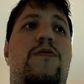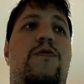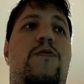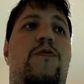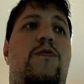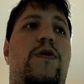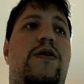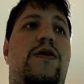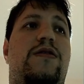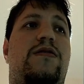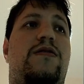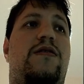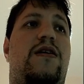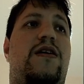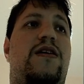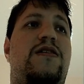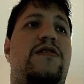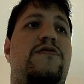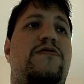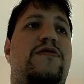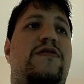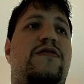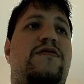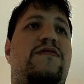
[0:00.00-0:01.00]
when the
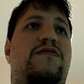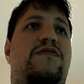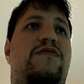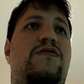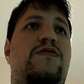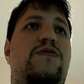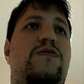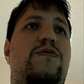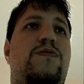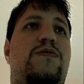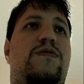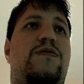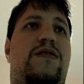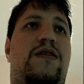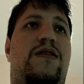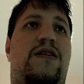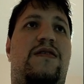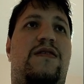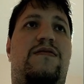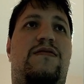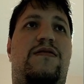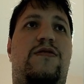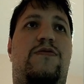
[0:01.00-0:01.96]
year is 2, T is